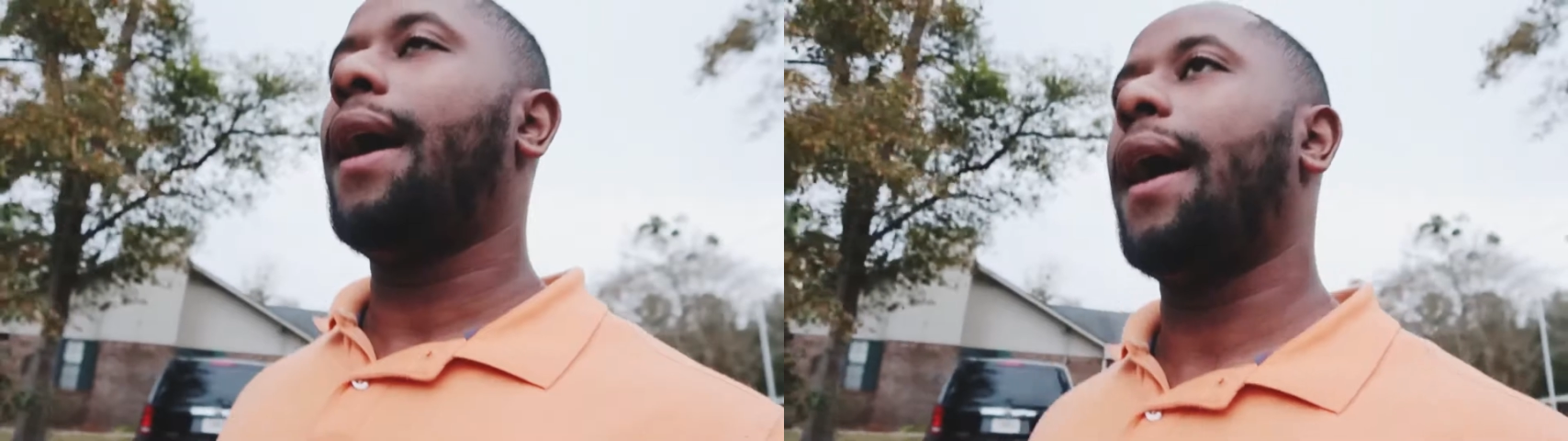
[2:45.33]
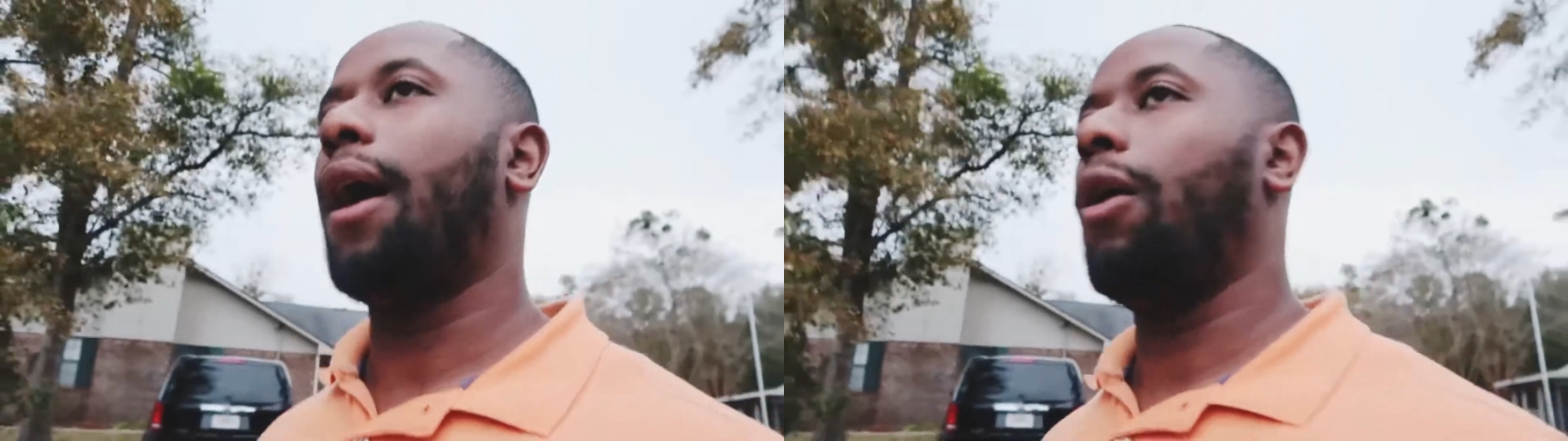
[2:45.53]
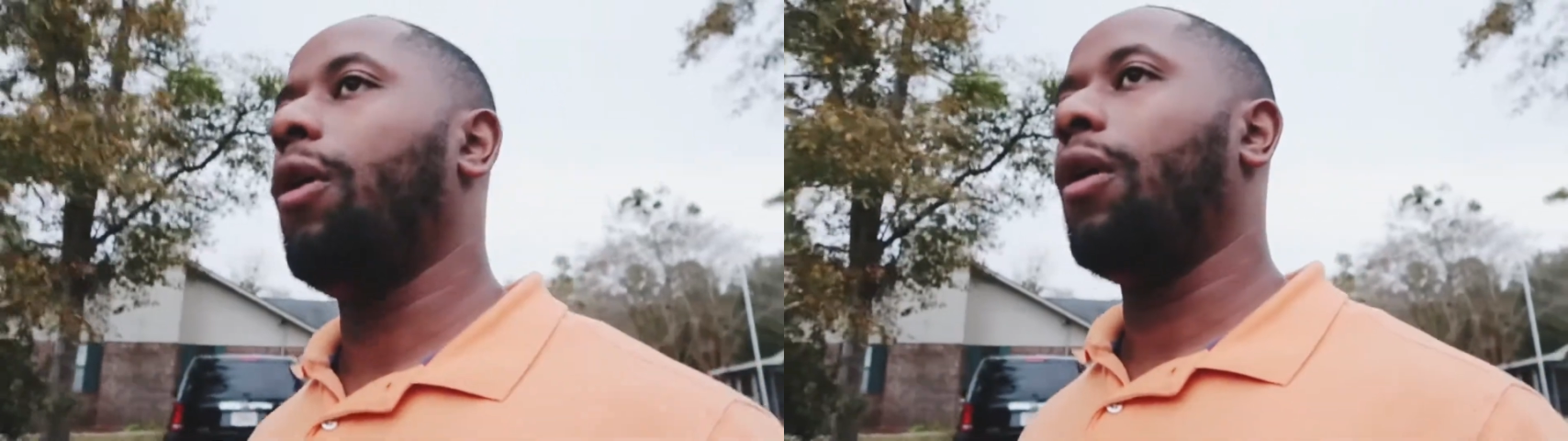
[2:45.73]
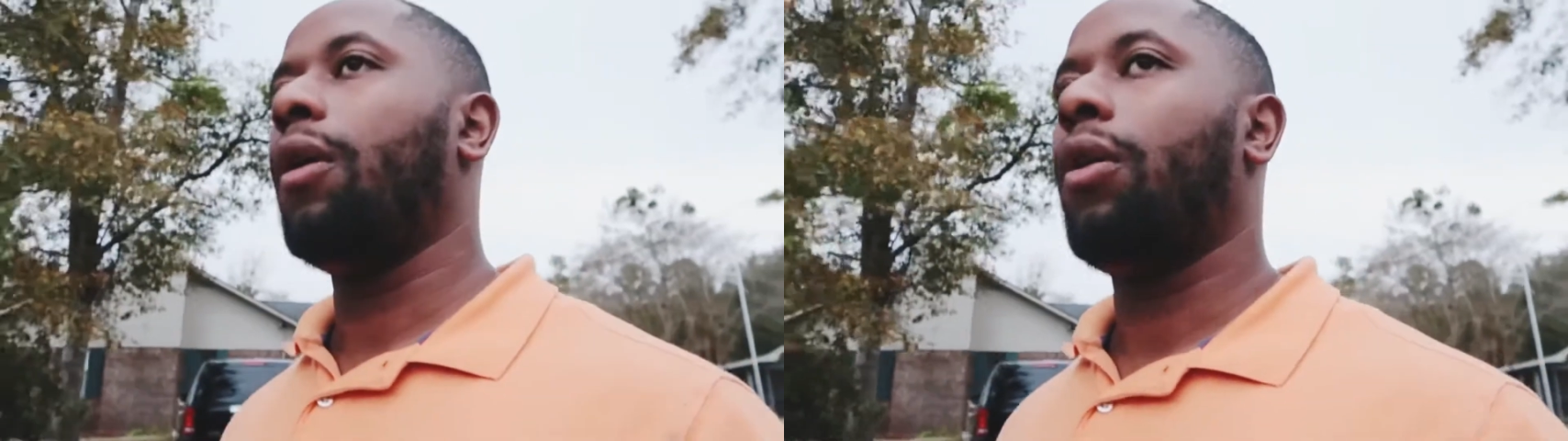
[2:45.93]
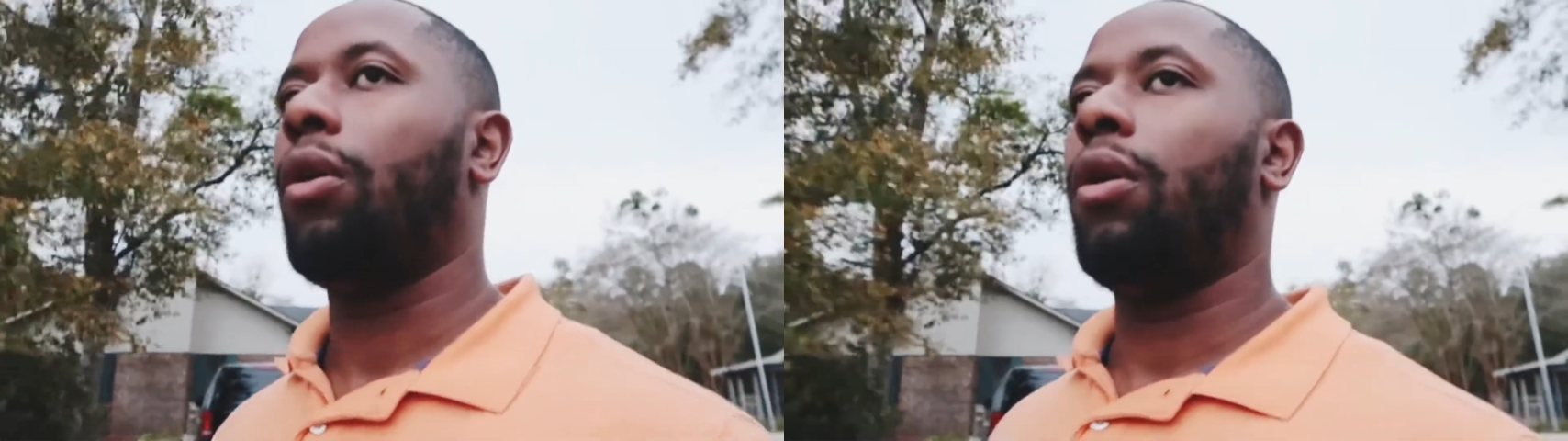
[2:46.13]
how
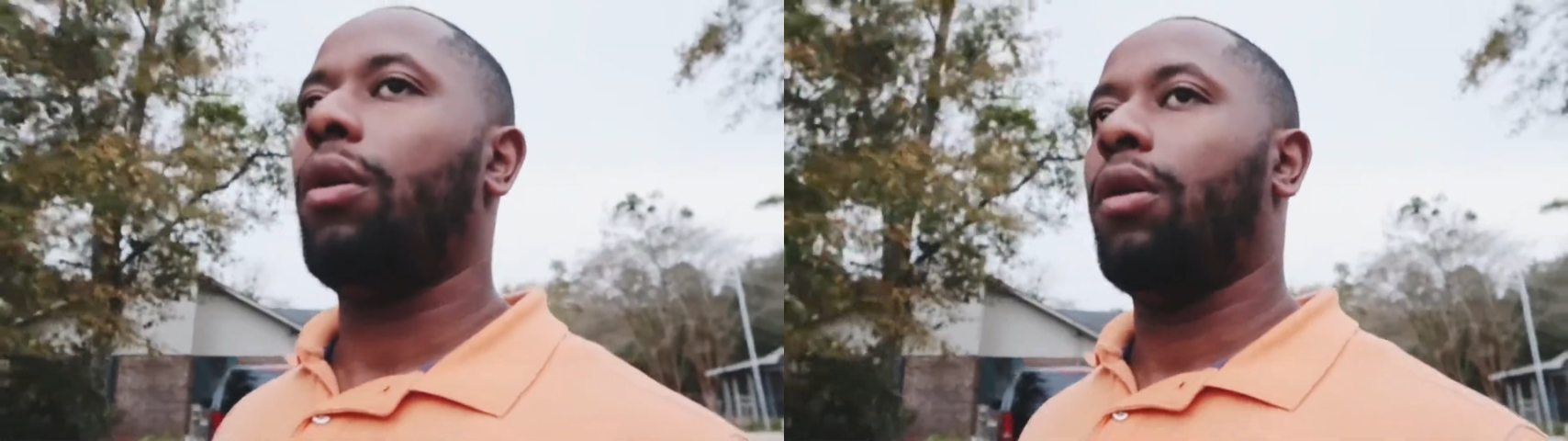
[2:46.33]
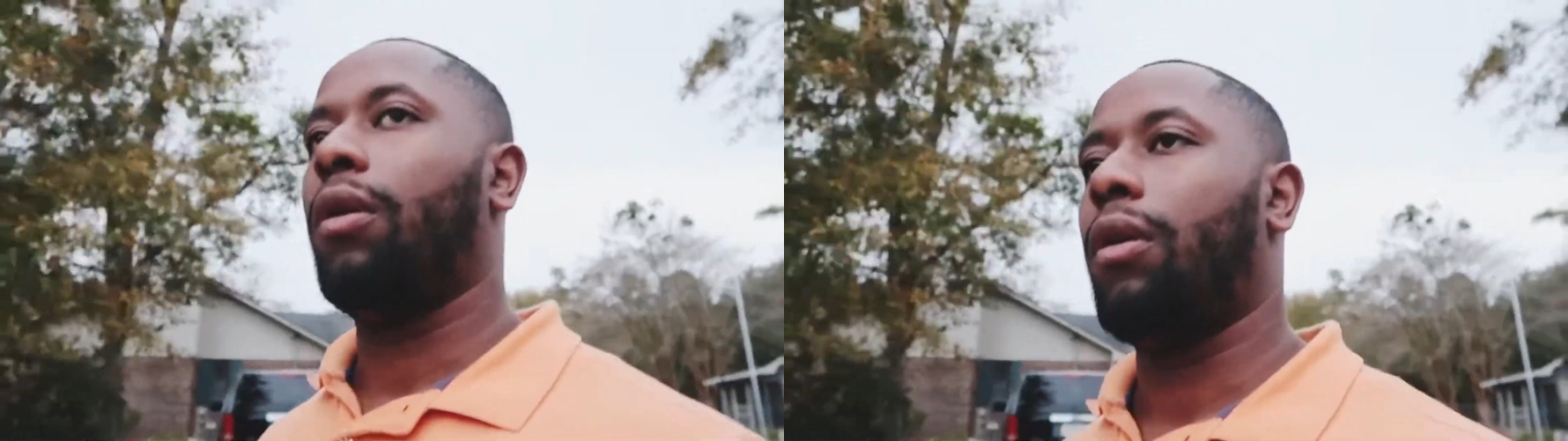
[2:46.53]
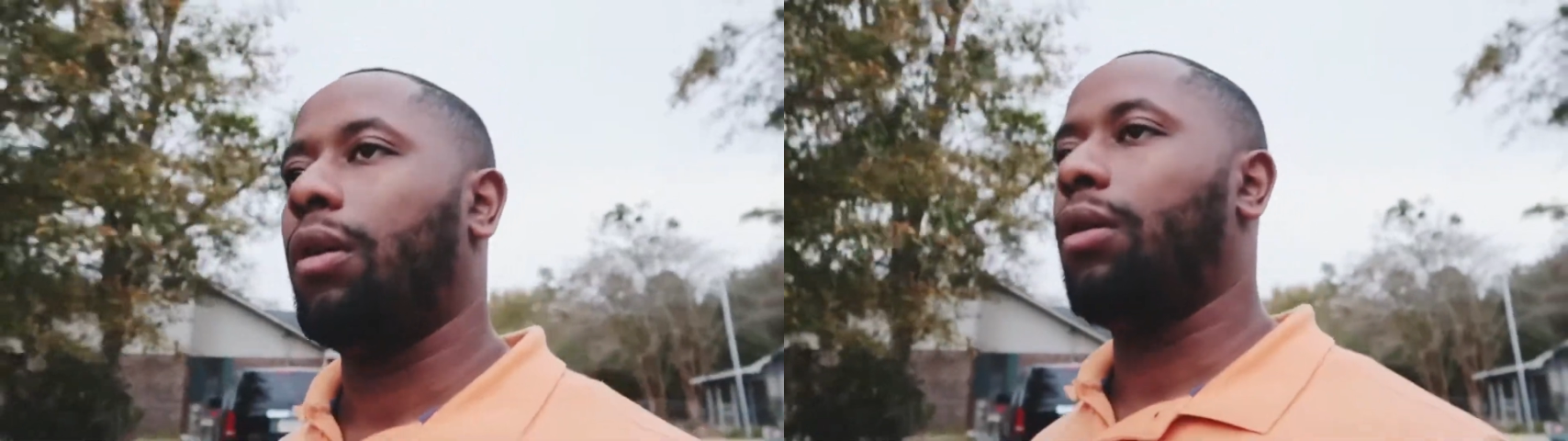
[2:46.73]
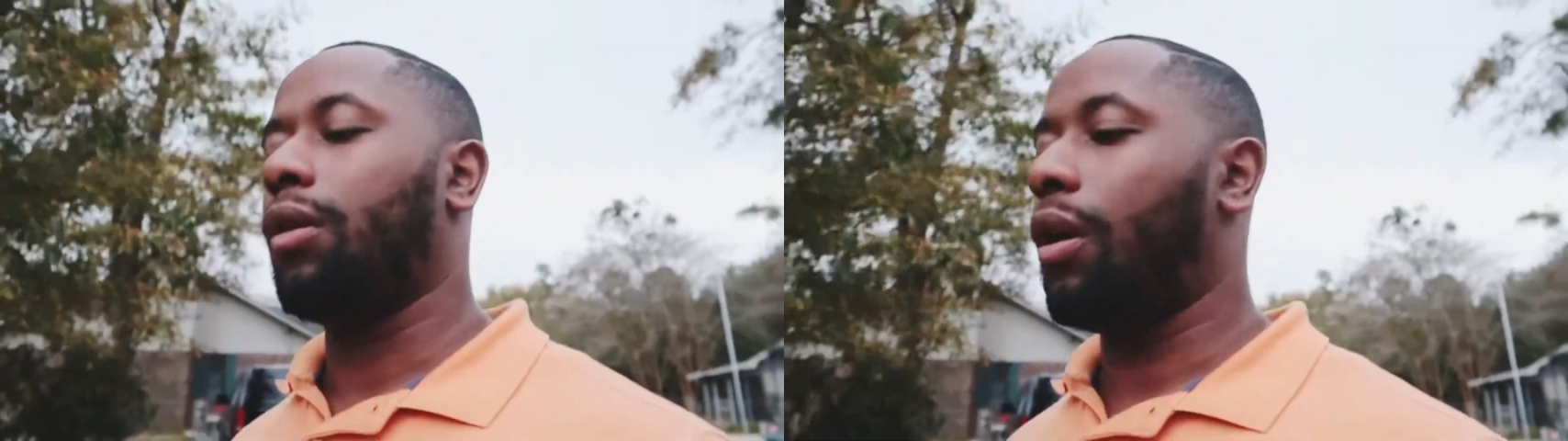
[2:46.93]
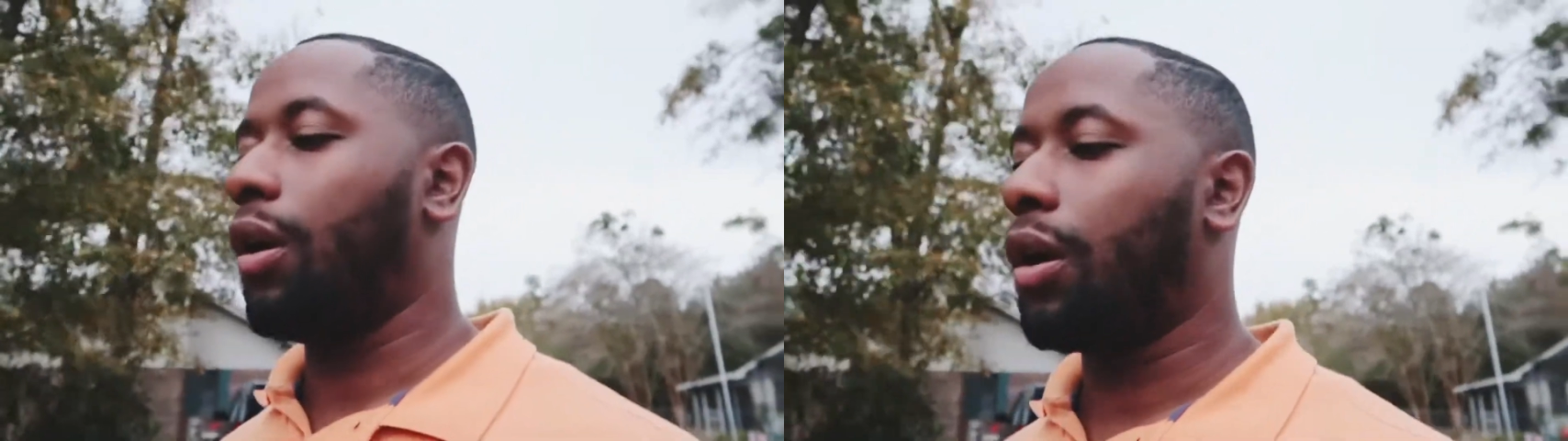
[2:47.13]

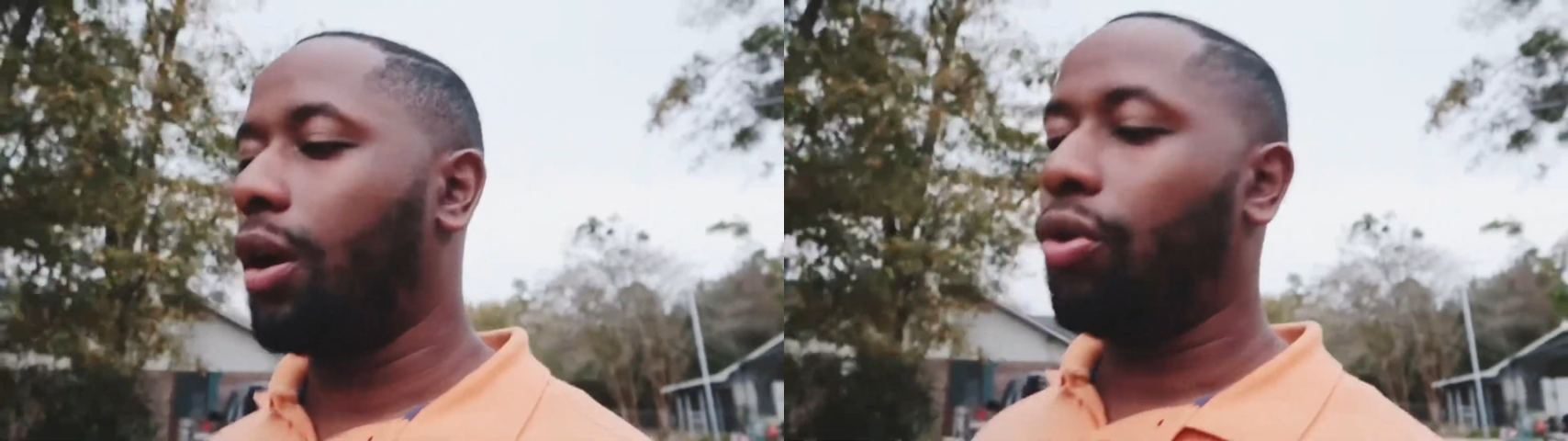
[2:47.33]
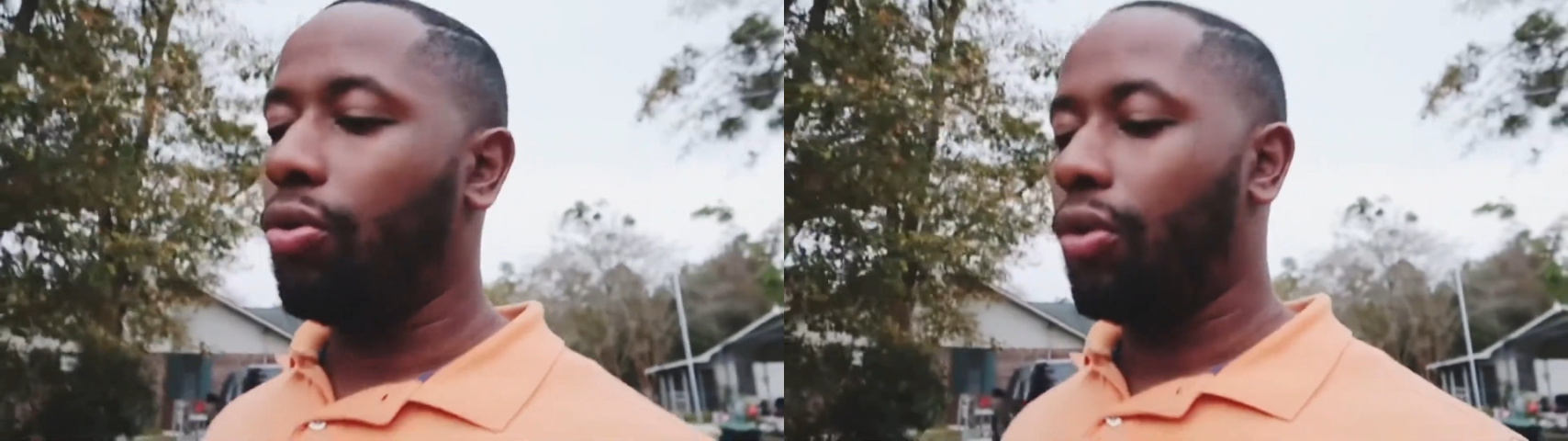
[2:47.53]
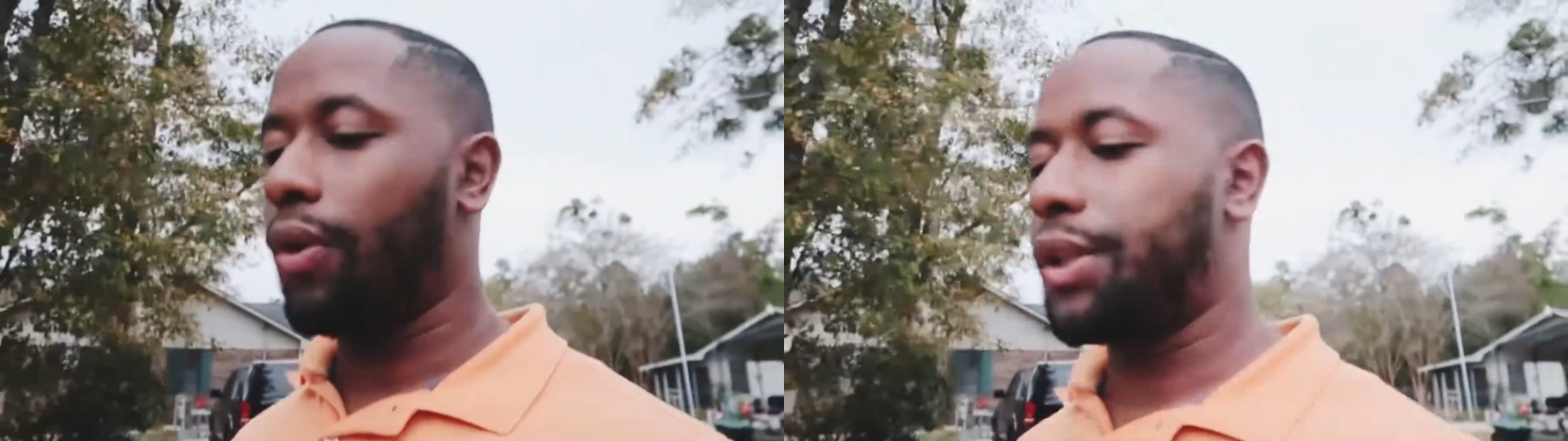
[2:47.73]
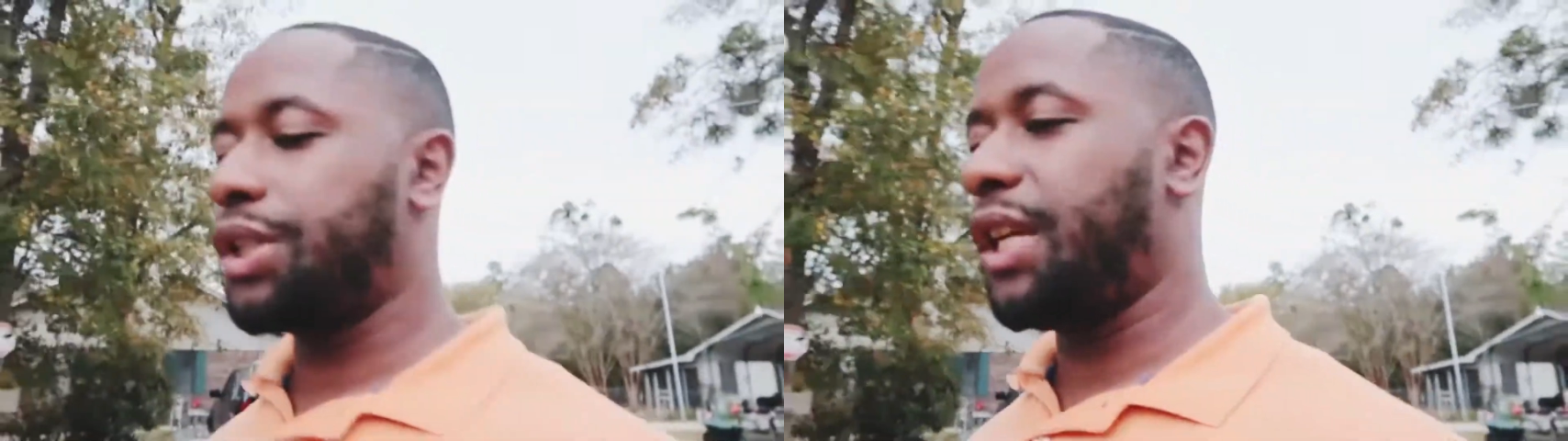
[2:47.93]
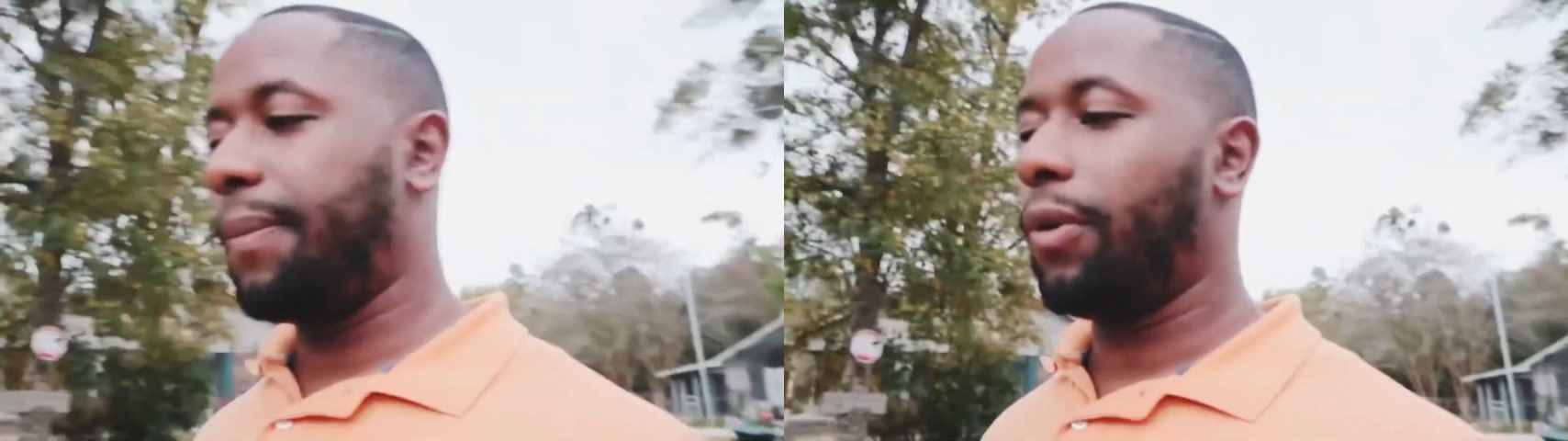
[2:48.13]
a goat or a sheep